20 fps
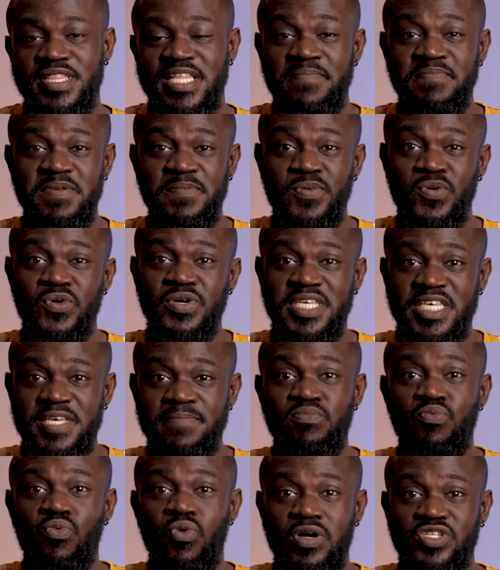that people
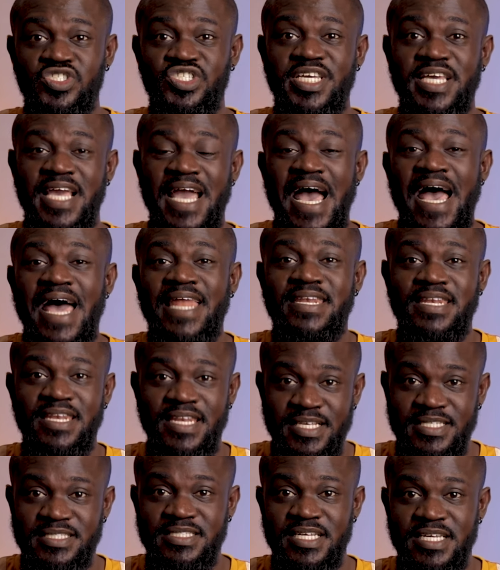keep watching and
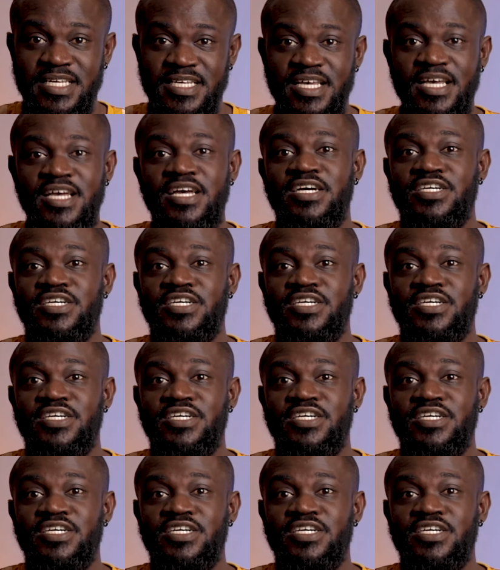listening